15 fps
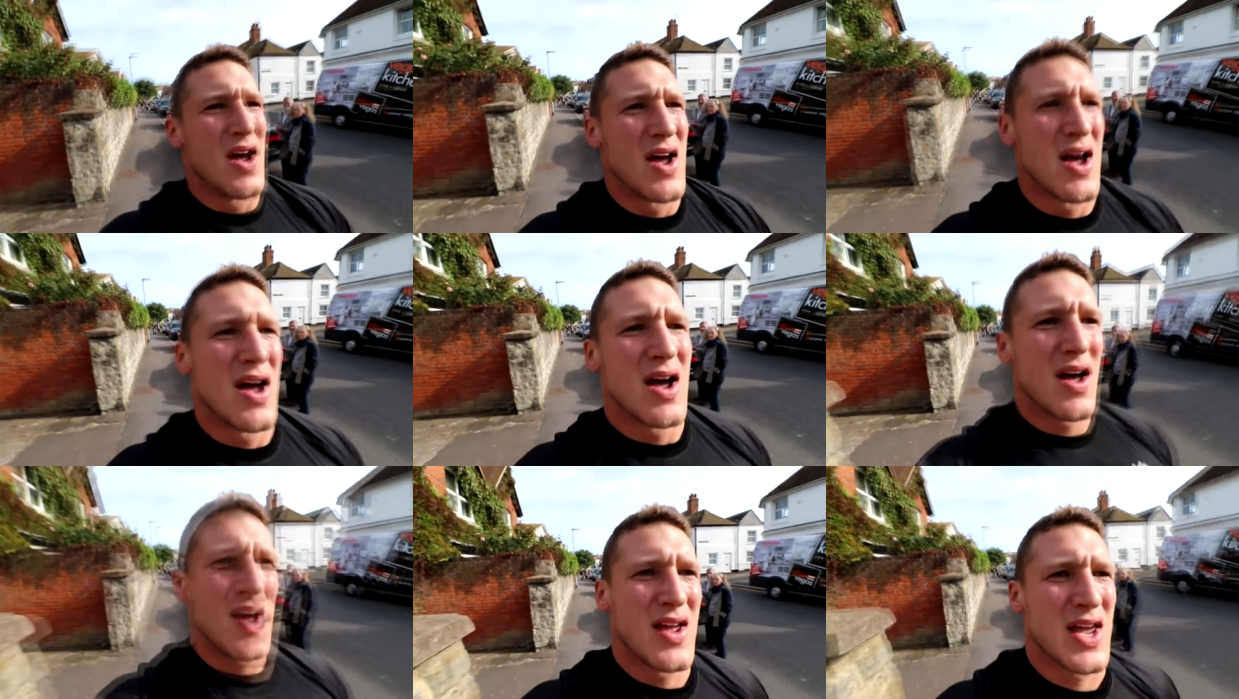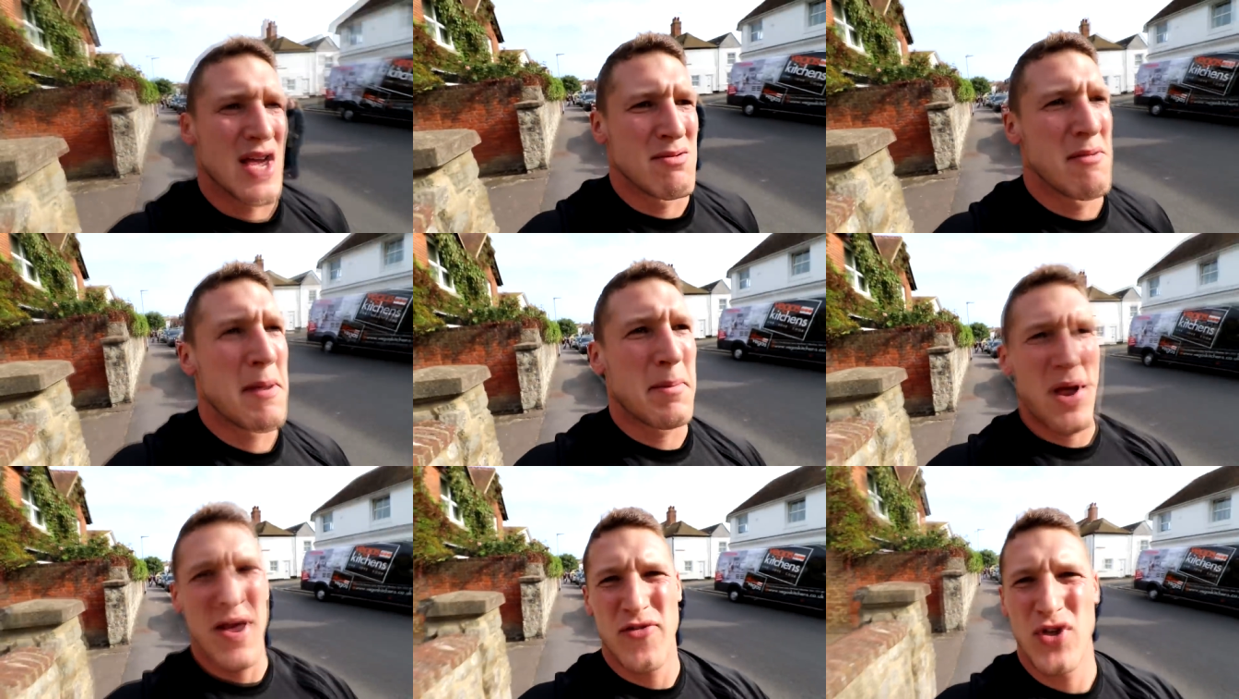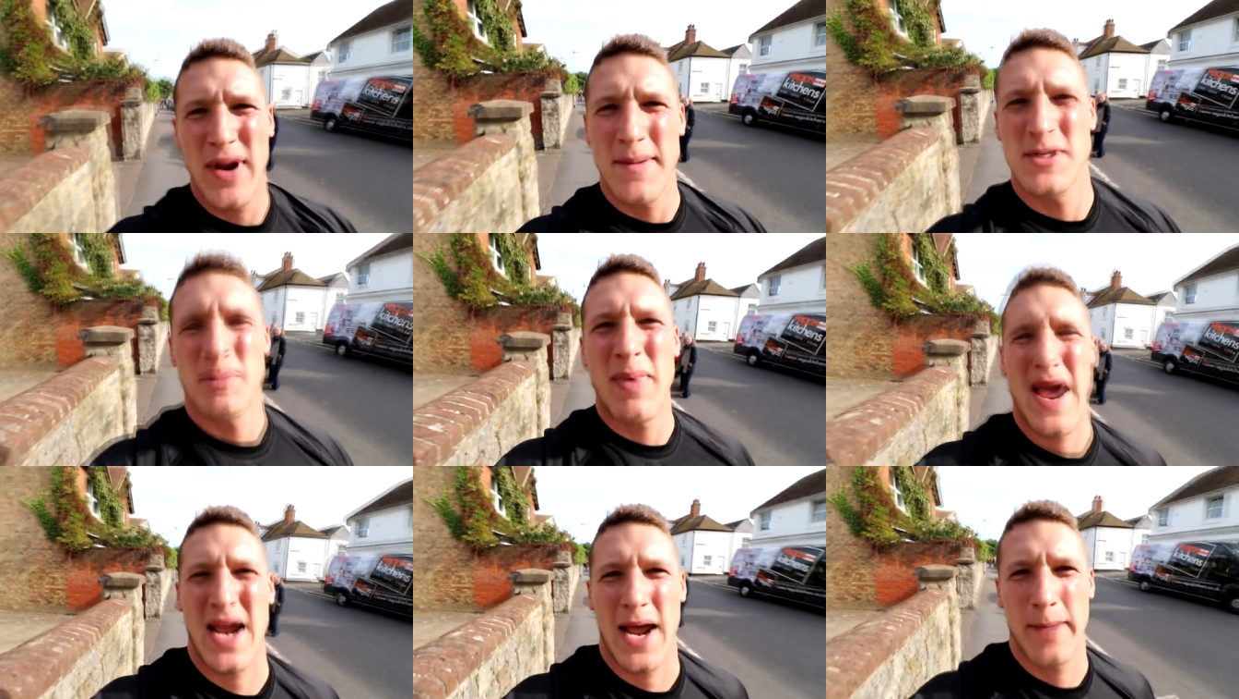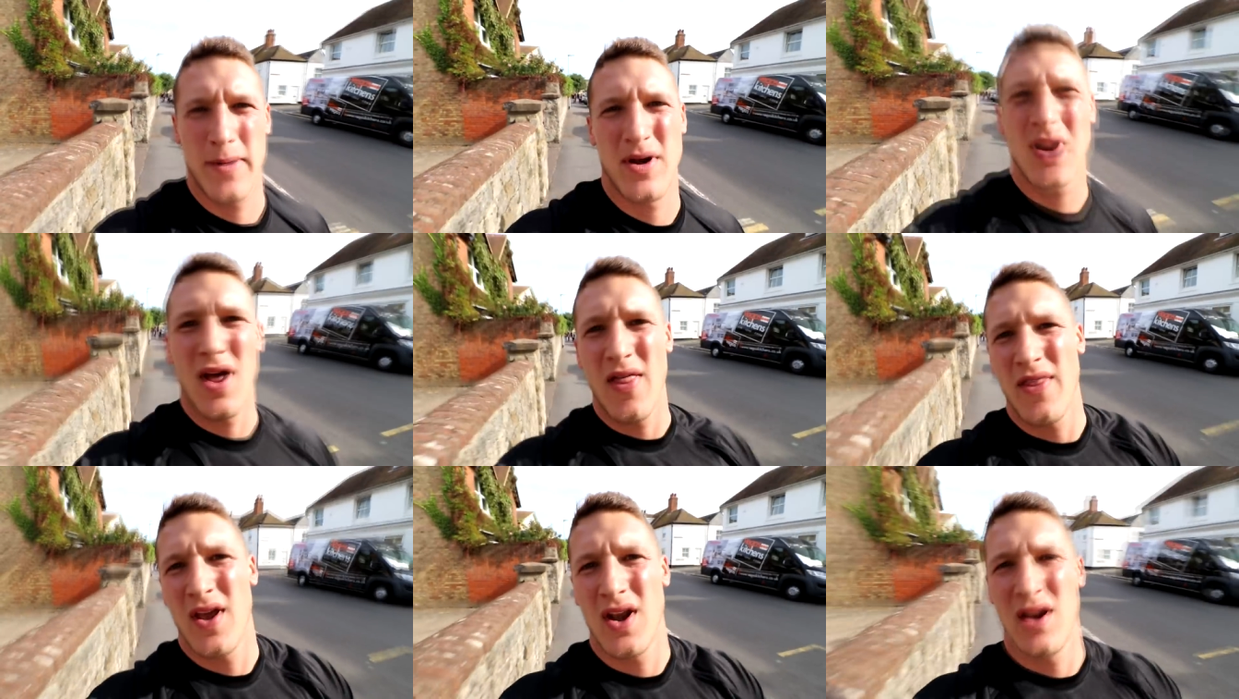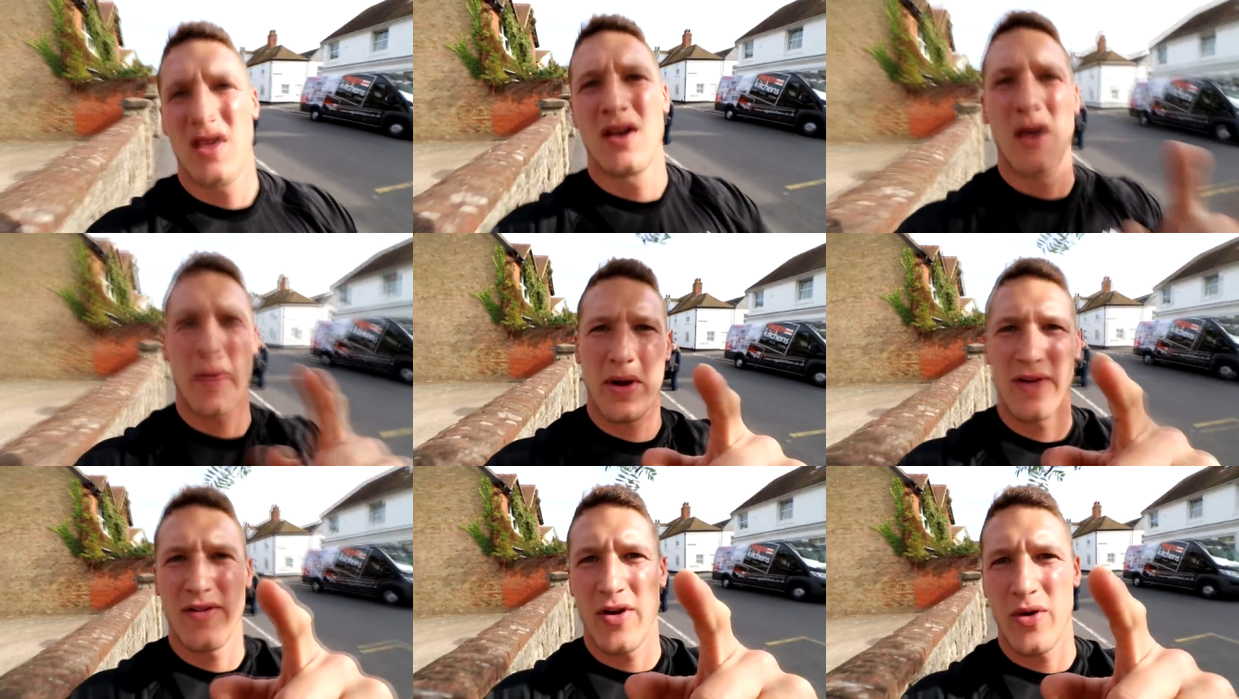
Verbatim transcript: uh, yeah, maybe play a few games of backgammon and then I'm going to